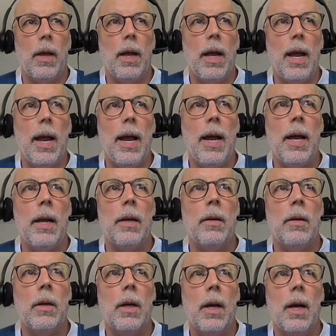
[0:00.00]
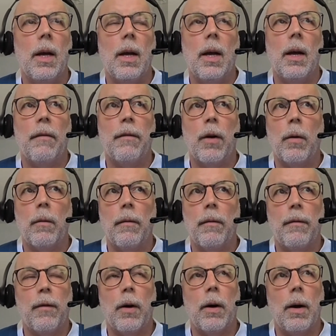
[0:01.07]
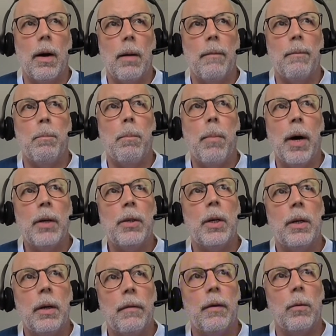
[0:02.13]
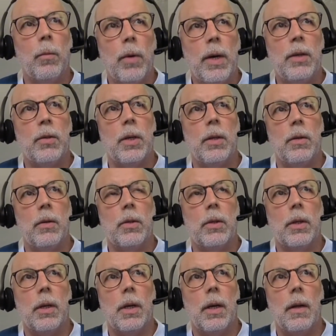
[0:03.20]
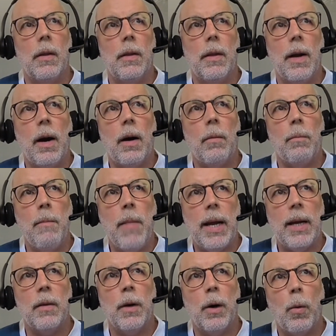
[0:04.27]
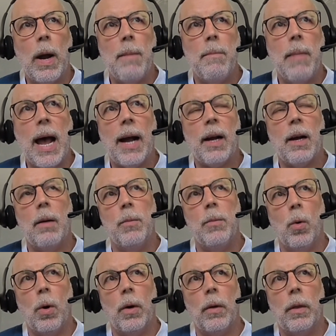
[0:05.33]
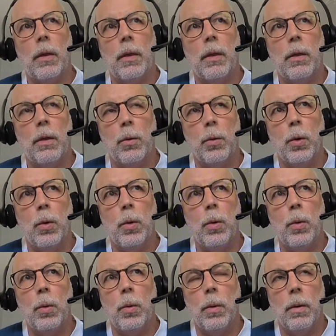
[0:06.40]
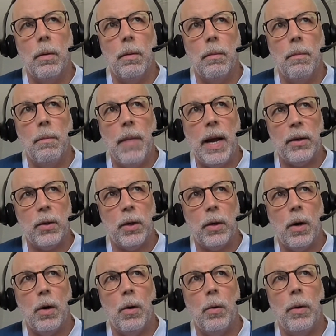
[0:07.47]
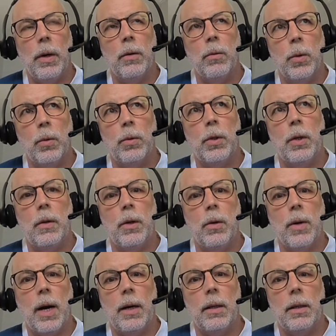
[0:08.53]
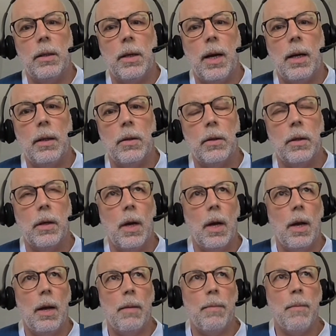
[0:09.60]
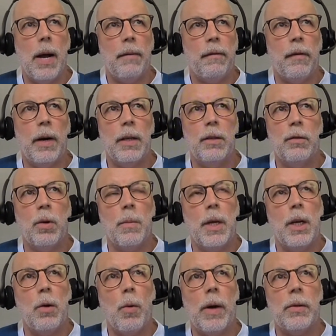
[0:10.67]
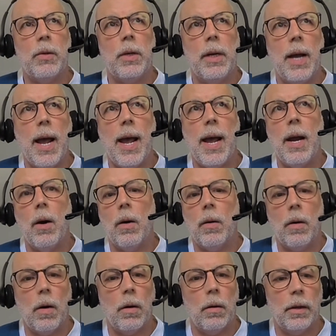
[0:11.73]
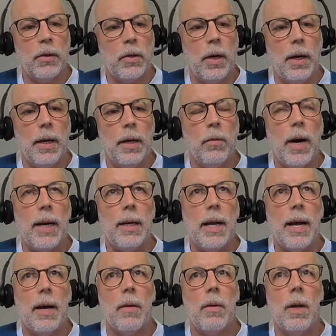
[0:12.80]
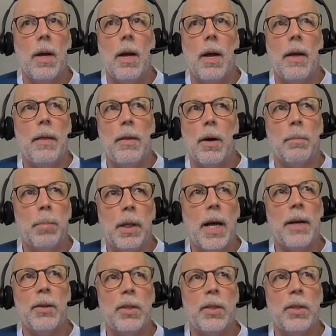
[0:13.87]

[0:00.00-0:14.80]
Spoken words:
and for a bunch of different reasons, they're making their way back up north through Mexico en route to the United States. If my friends from the USDA are listening in right now, their blood is